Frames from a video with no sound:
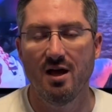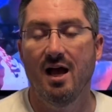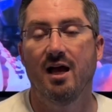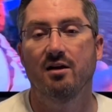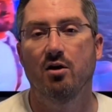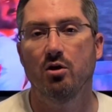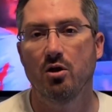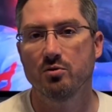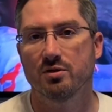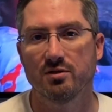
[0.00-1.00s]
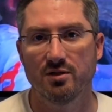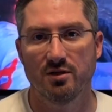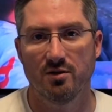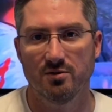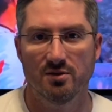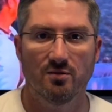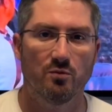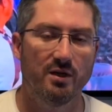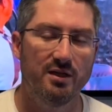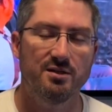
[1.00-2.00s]
and closer to those
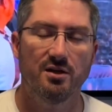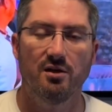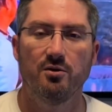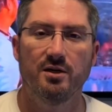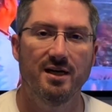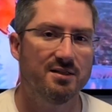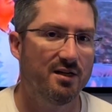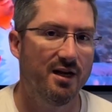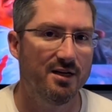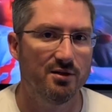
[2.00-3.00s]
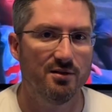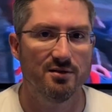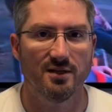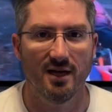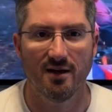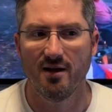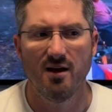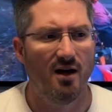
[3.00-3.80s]
really secluded destinations that